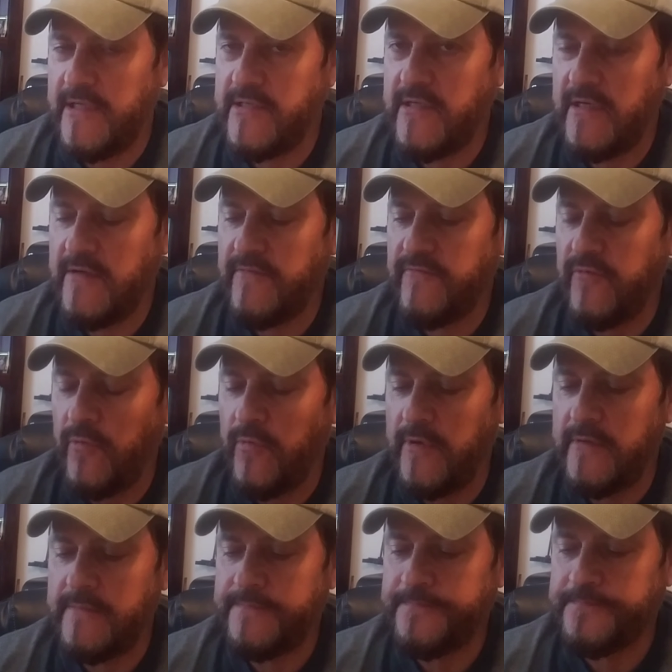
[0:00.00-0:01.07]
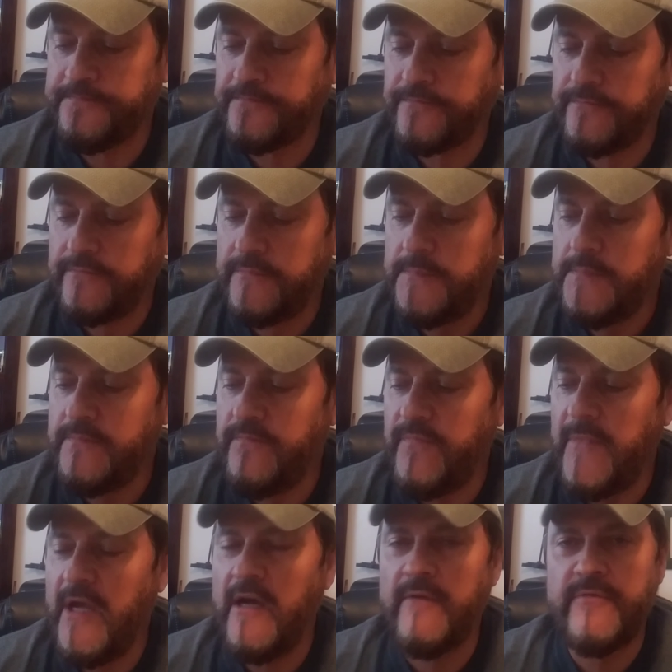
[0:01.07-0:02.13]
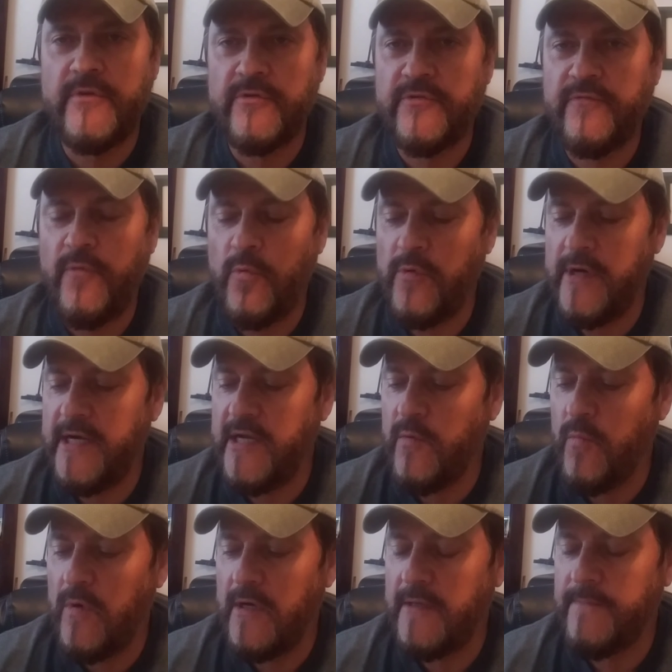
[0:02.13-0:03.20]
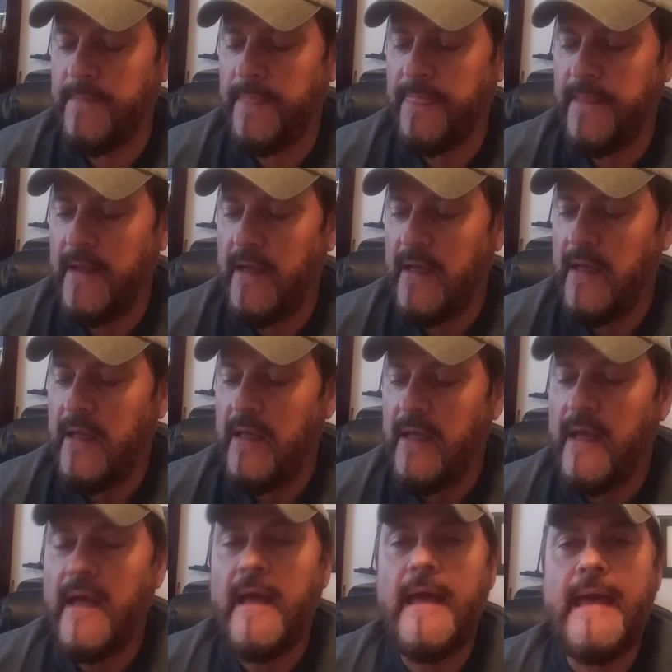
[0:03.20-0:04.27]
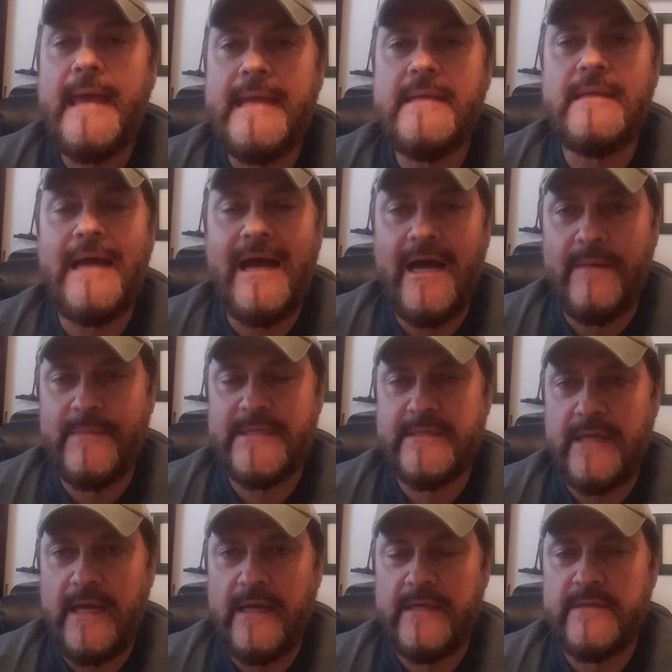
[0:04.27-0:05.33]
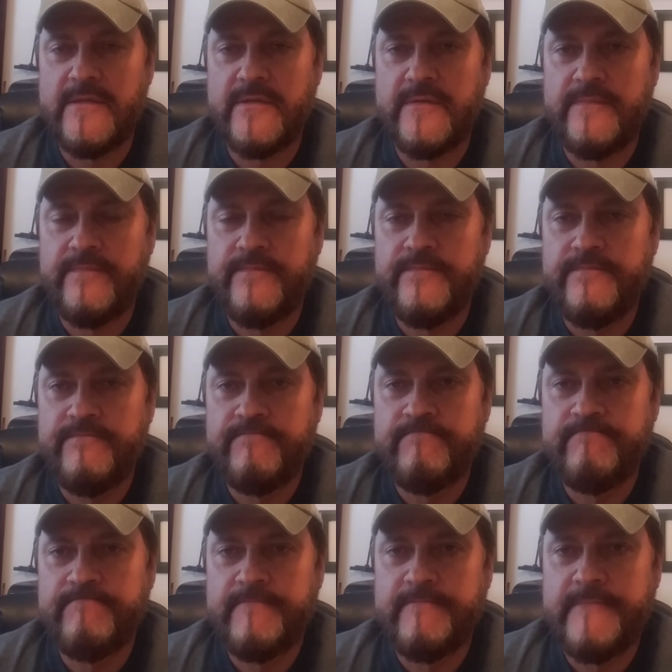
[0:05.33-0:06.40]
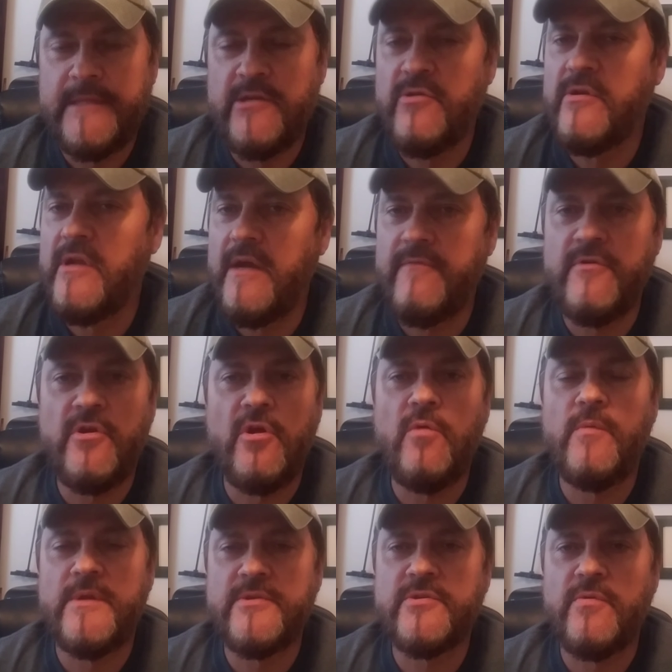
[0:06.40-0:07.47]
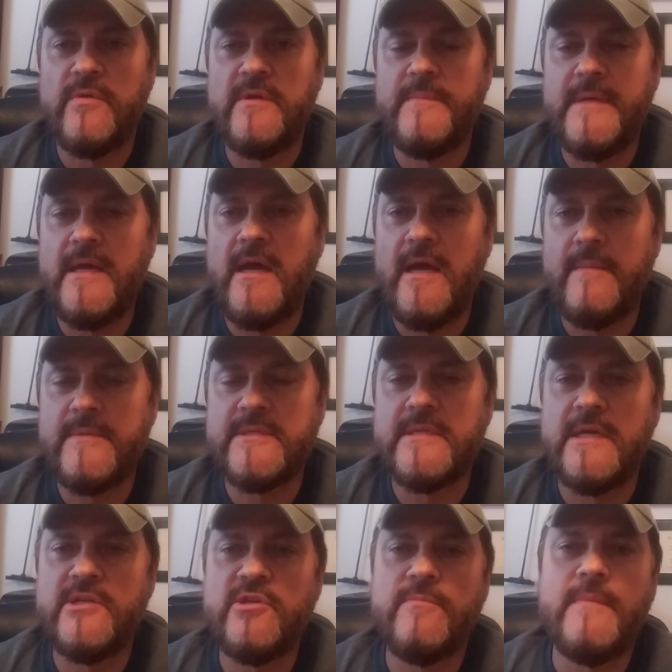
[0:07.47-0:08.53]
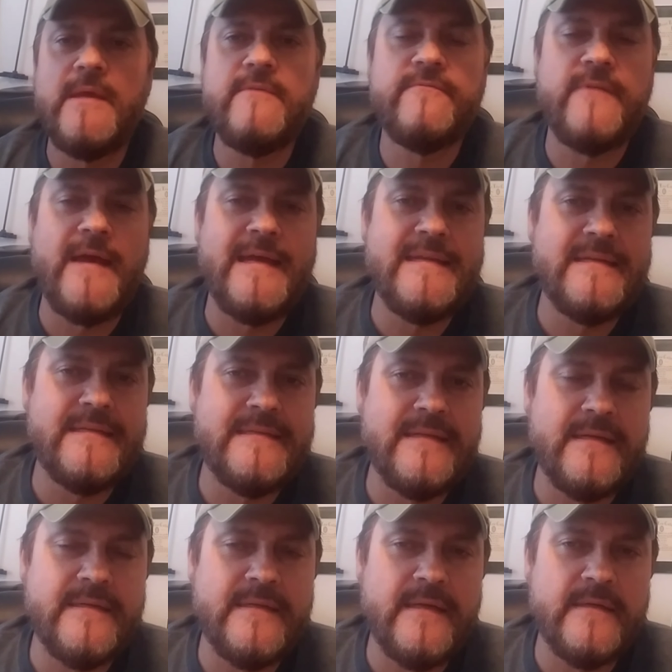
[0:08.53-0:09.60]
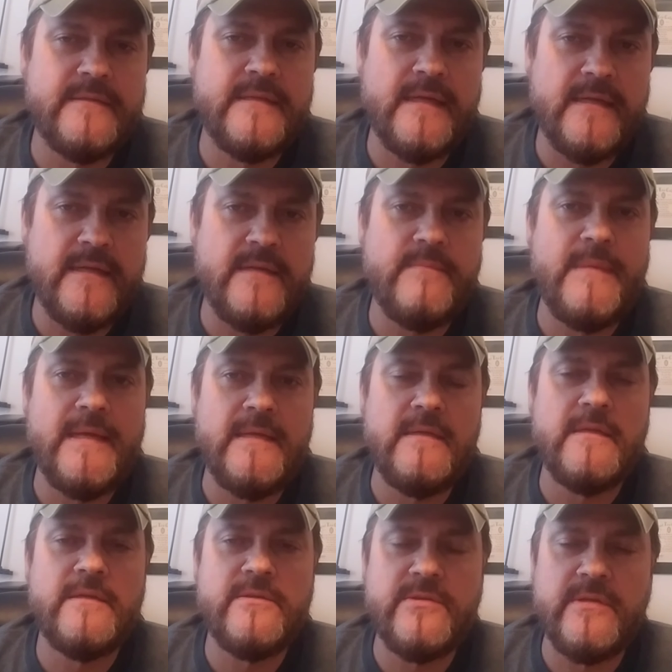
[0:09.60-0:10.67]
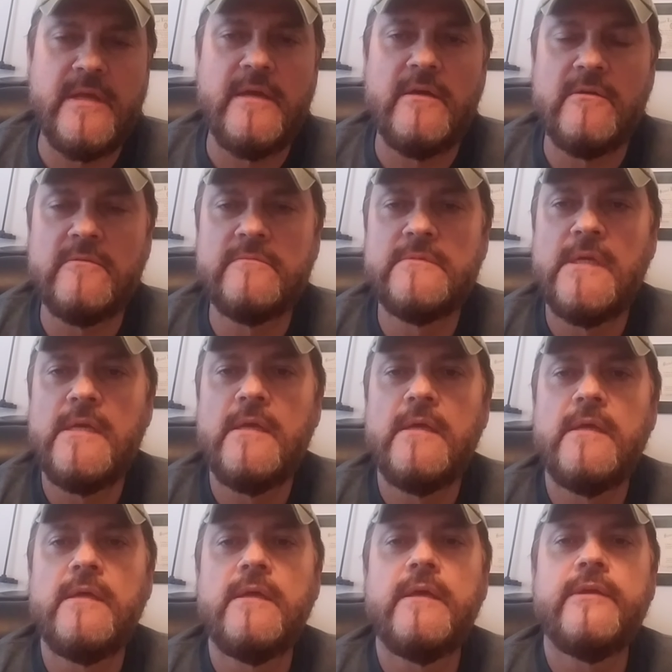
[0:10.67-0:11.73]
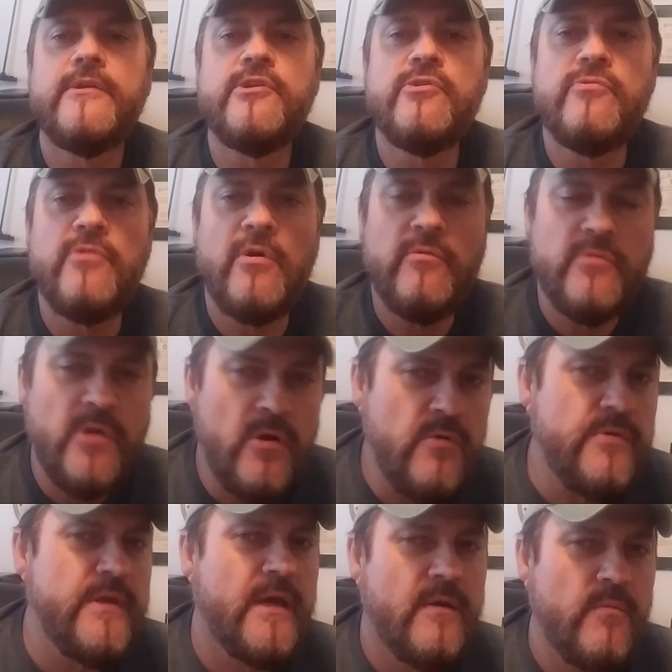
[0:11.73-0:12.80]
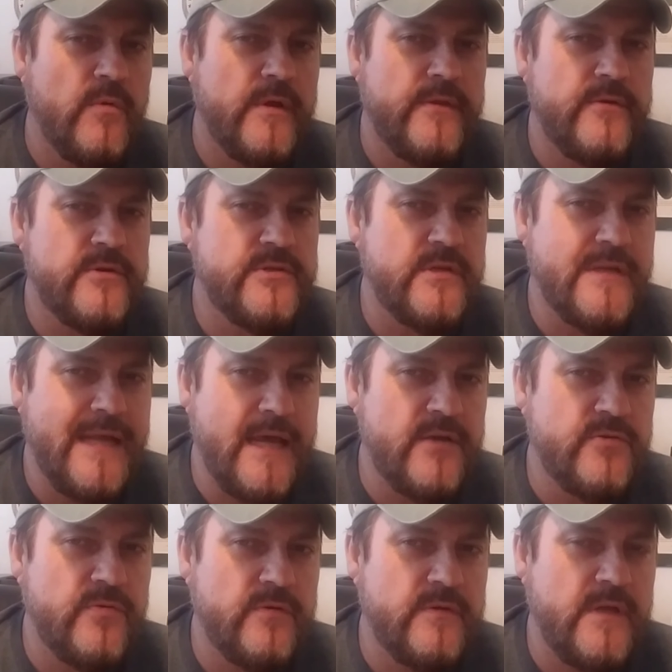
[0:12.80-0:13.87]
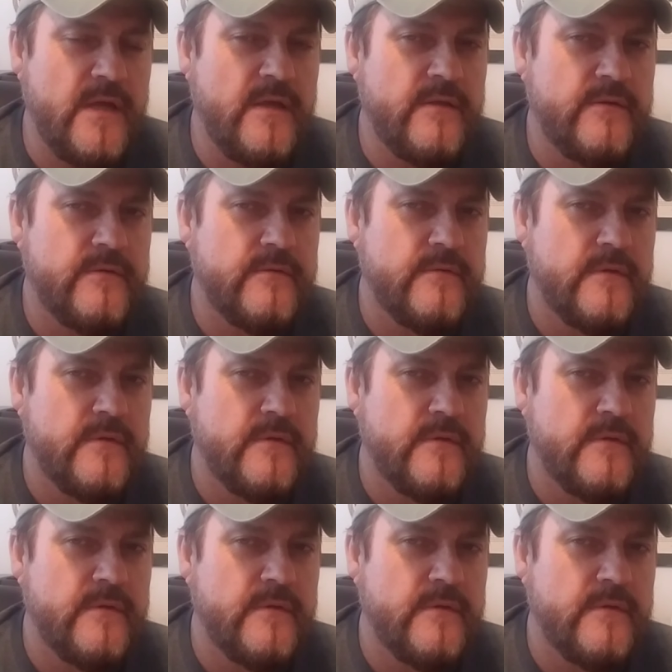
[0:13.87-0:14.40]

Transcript: listed in Florida of those 481. Eight homicides. You never know when it's going to be a homicide. You may find a, a, a dead inmate in a cell you don't know yet whether it's a natural death,